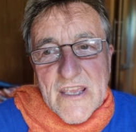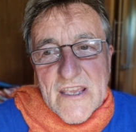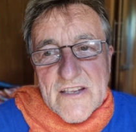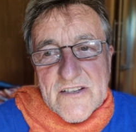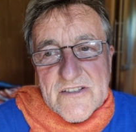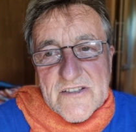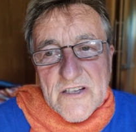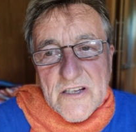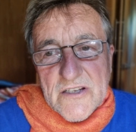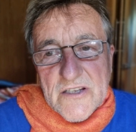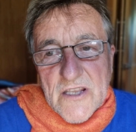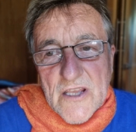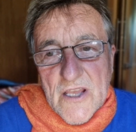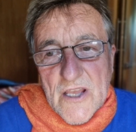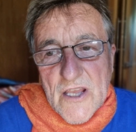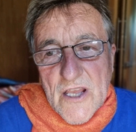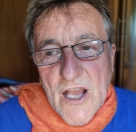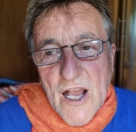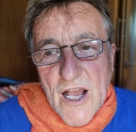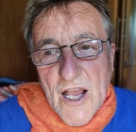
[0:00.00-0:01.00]
is that
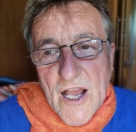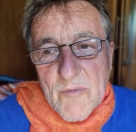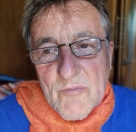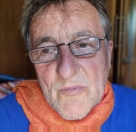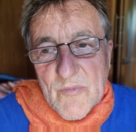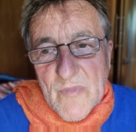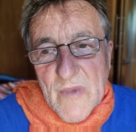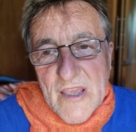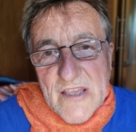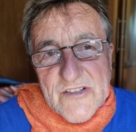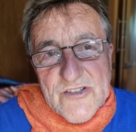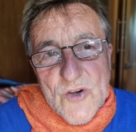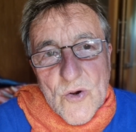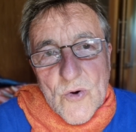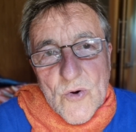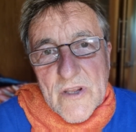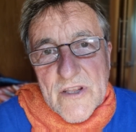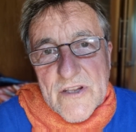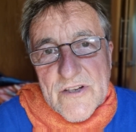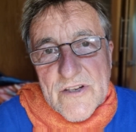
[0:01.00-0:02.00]
it's
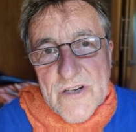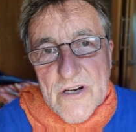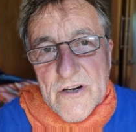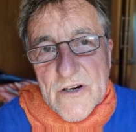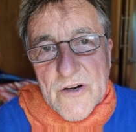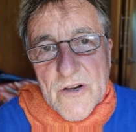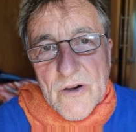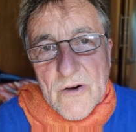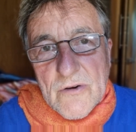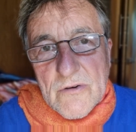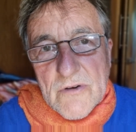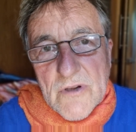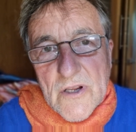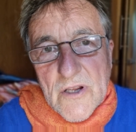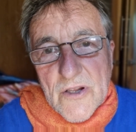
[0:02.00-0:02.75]
all internal.